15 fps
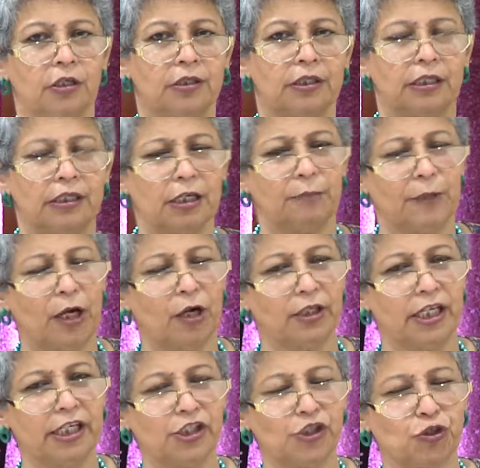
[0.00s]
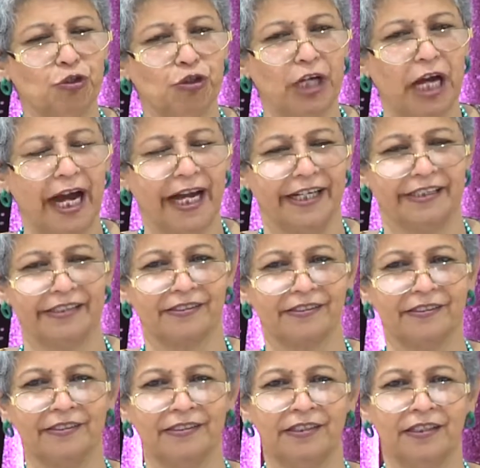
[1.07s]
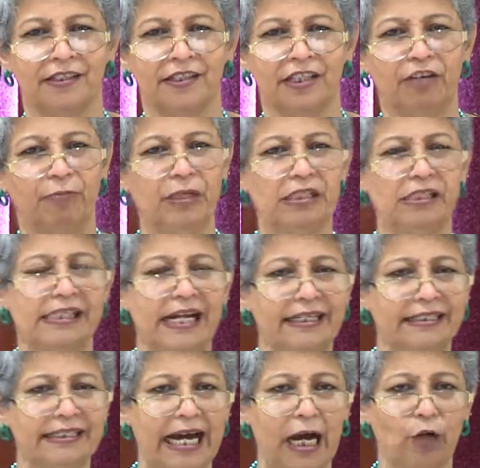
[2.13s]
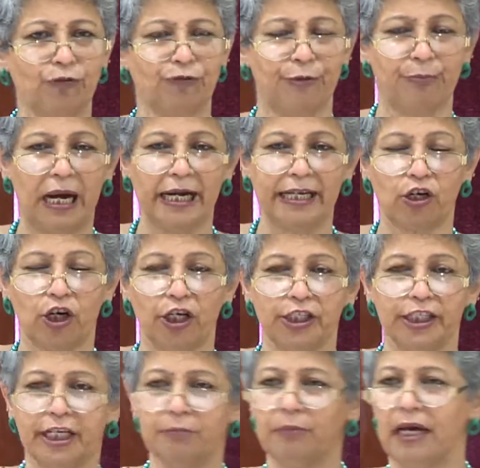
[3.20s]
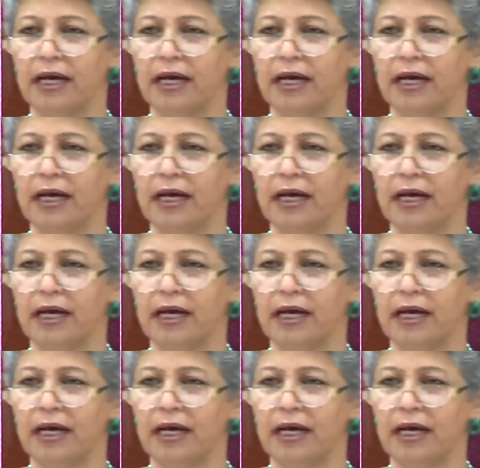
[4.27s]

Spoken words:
Think about these two guys. They've been sent out from Iconium